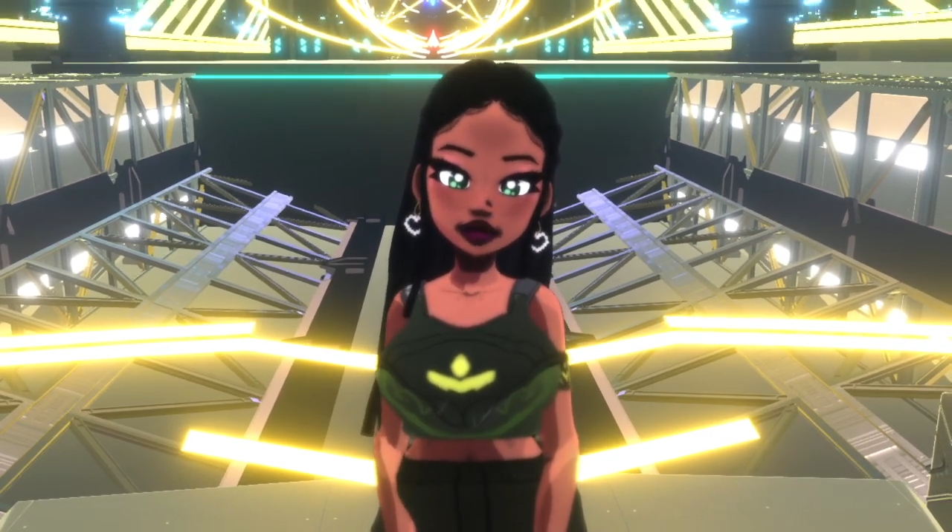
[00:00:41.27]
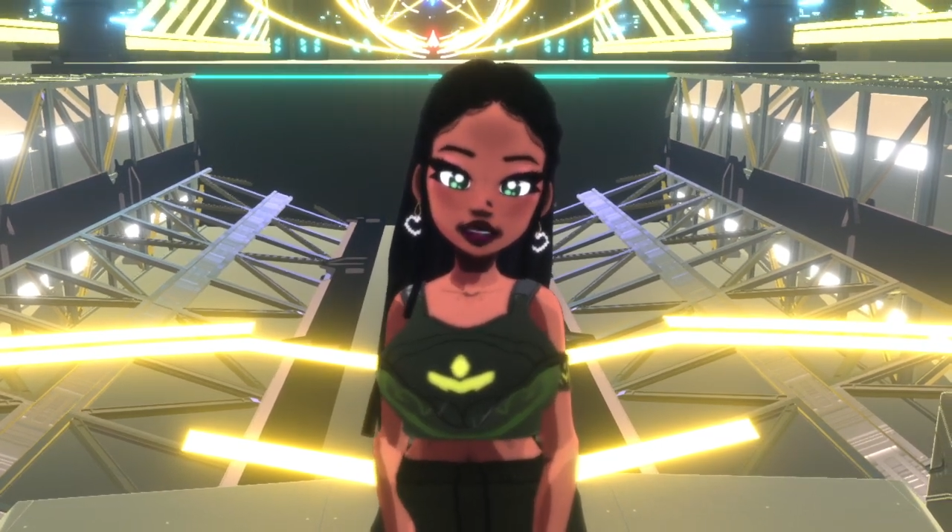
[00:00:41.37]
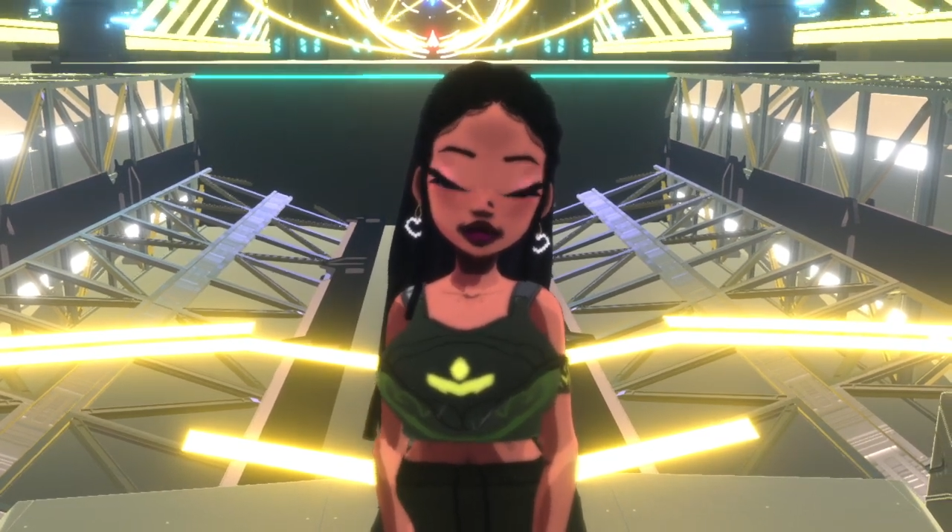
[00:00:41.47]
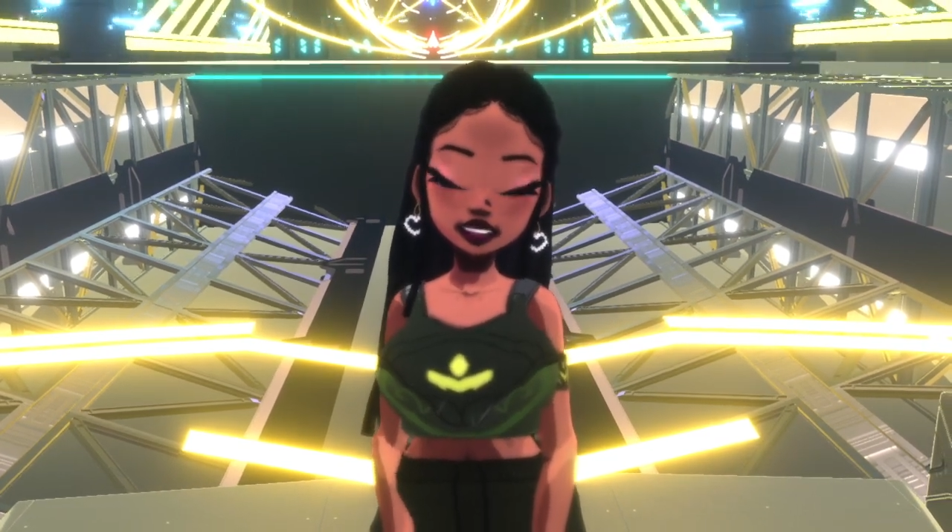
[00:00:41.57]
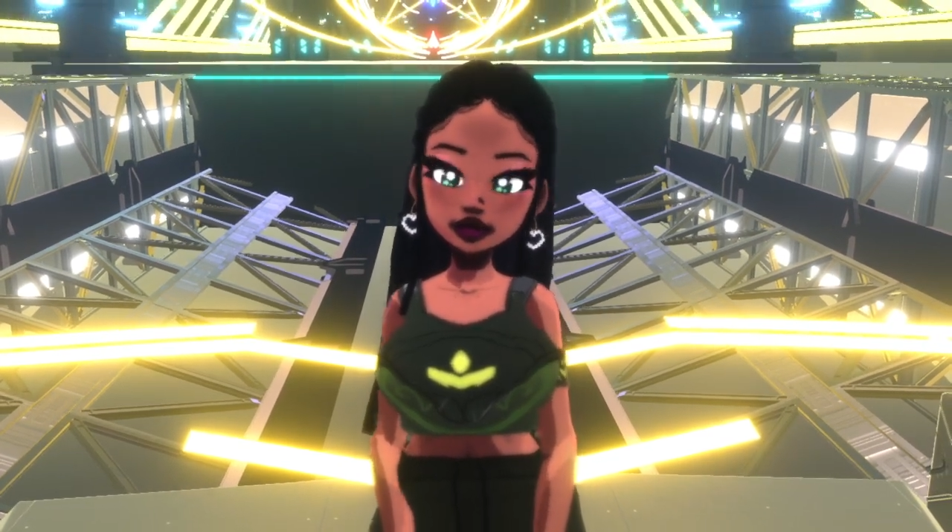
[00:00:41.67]

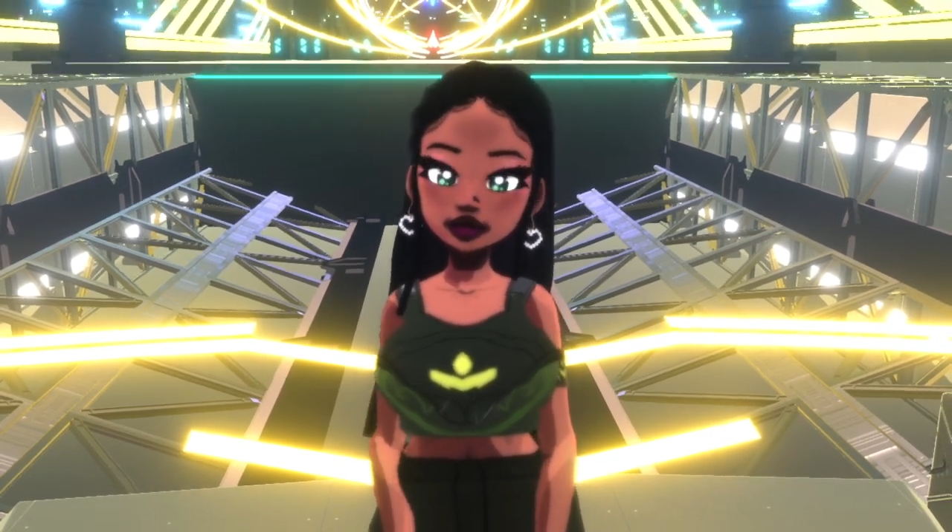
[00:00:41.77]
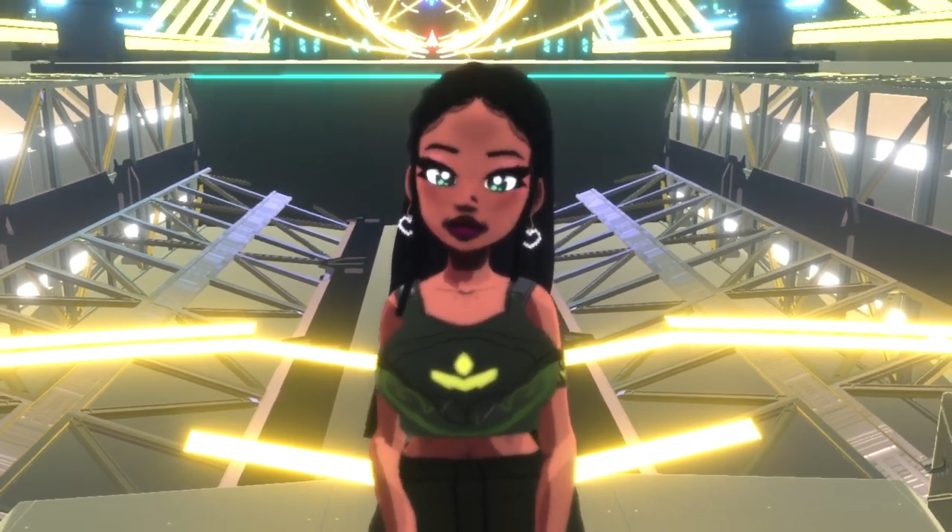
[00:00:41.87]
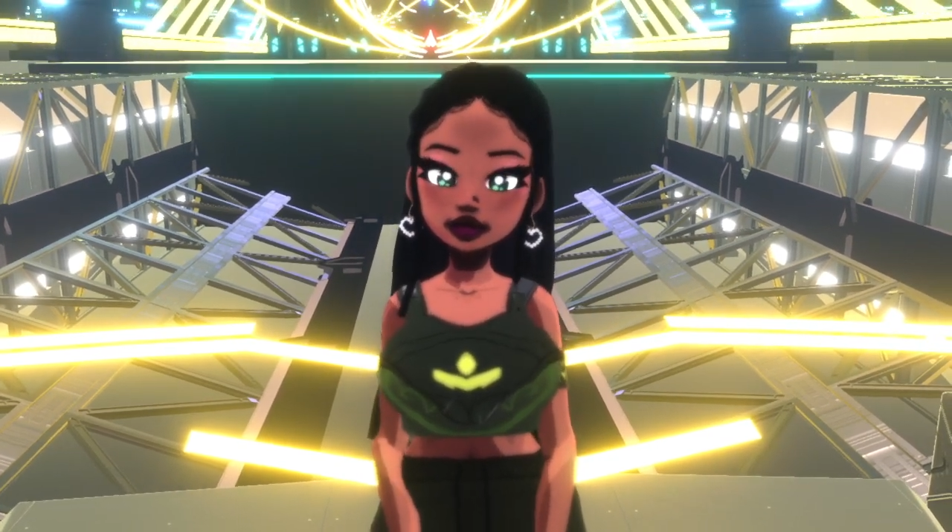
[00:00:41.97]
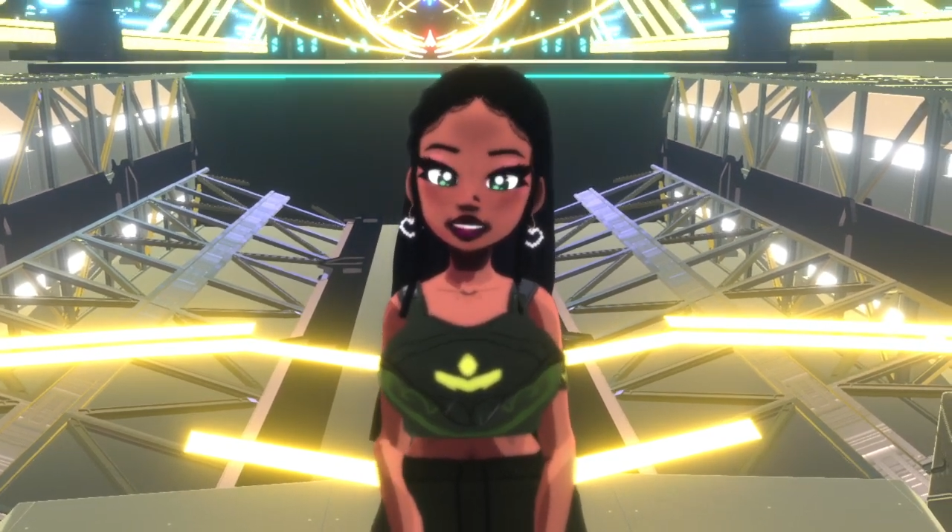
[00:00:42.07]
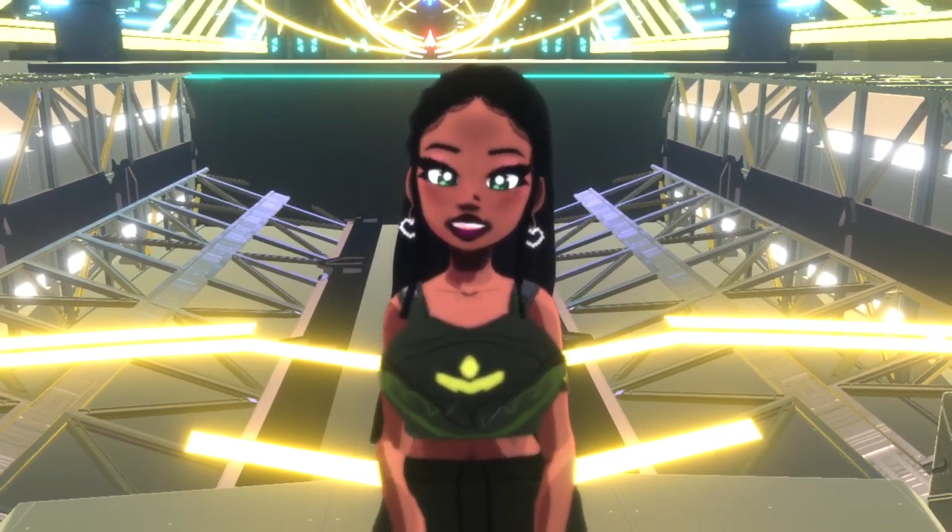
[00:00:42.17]
with like
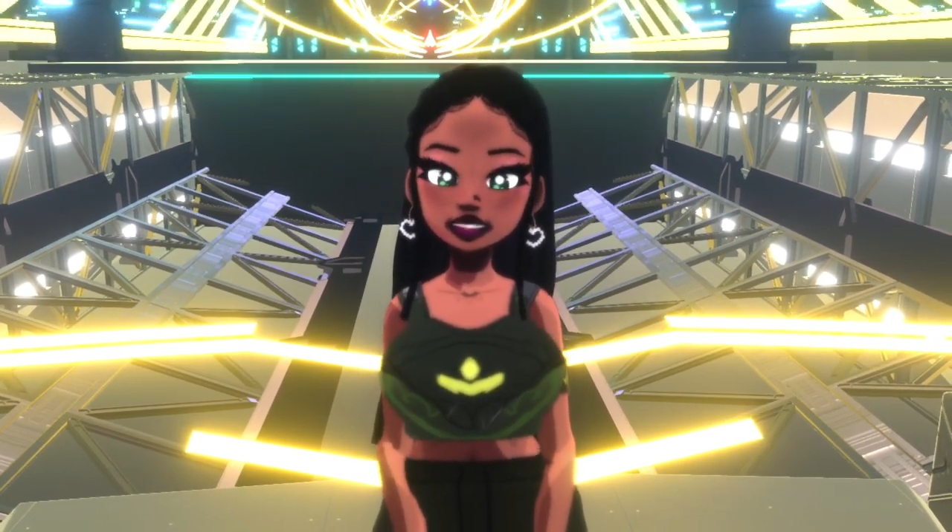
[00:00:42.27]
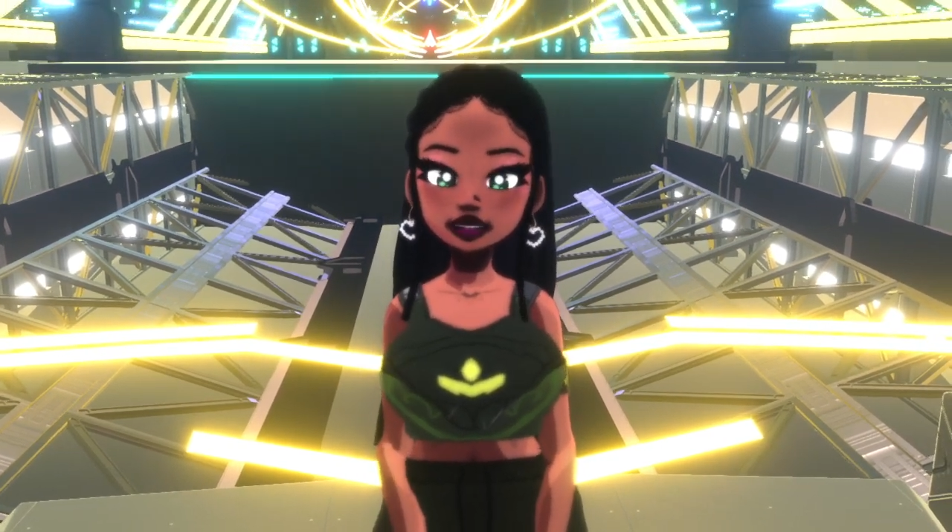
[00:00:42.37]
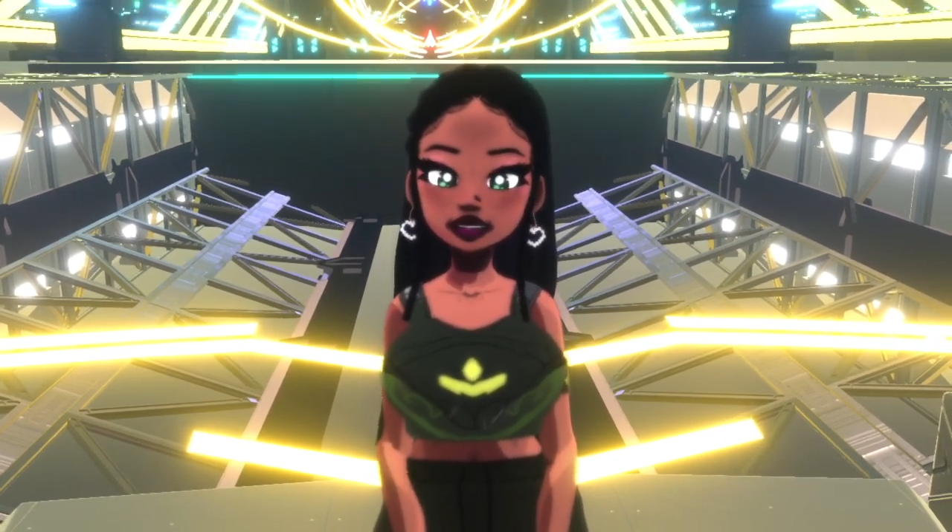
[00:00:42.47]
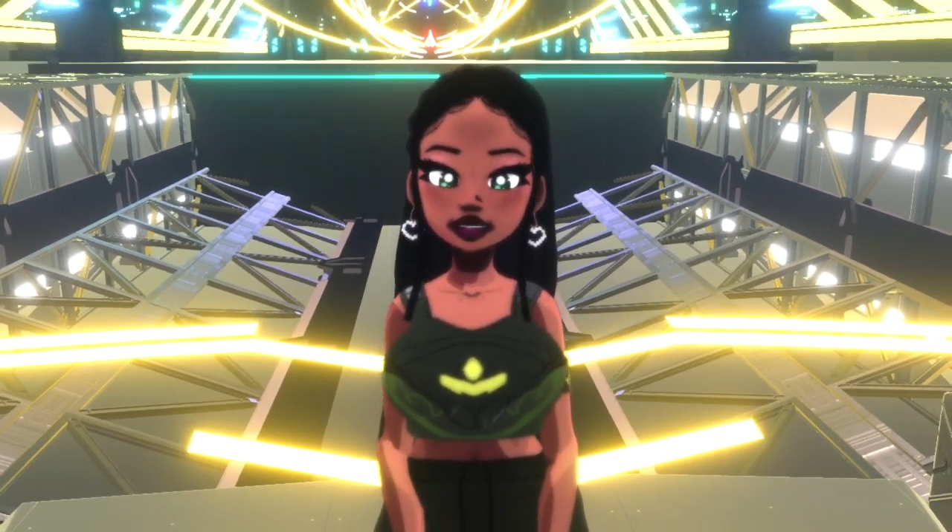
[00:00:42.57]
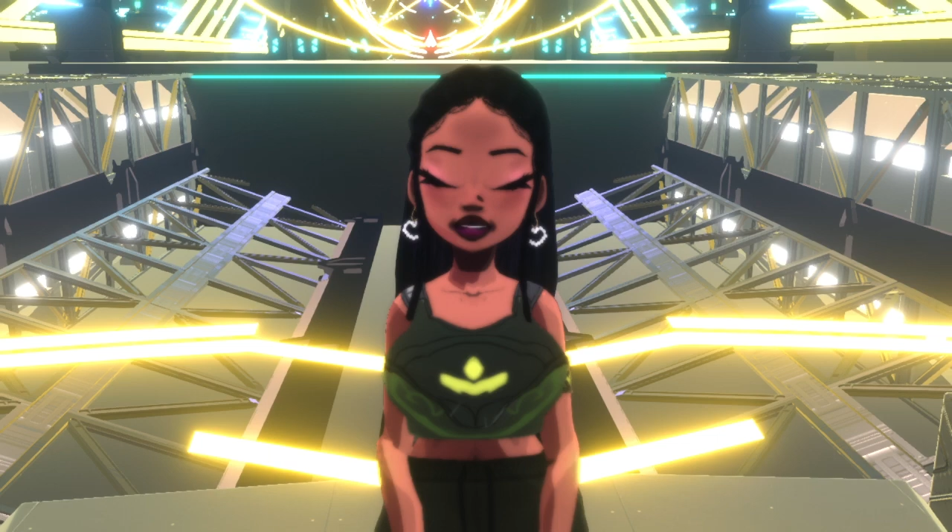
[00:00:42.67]

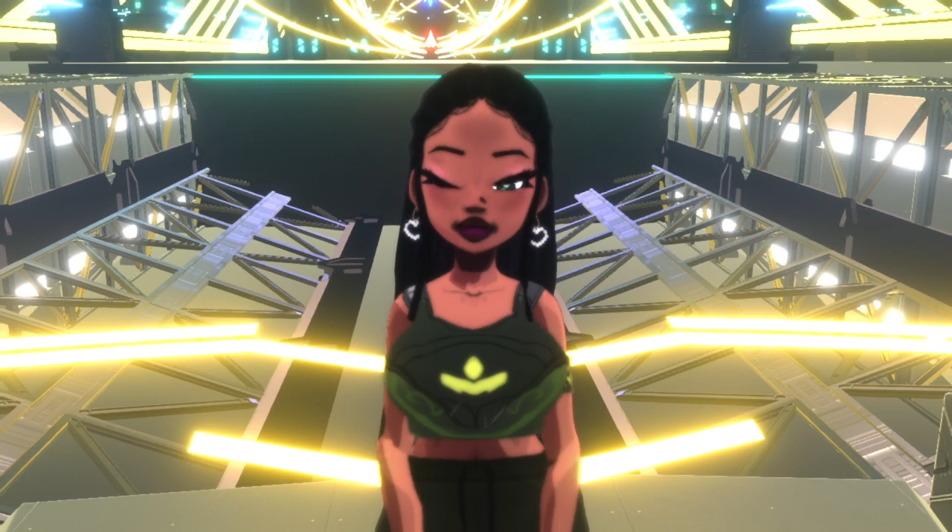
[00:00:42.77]
anxiety.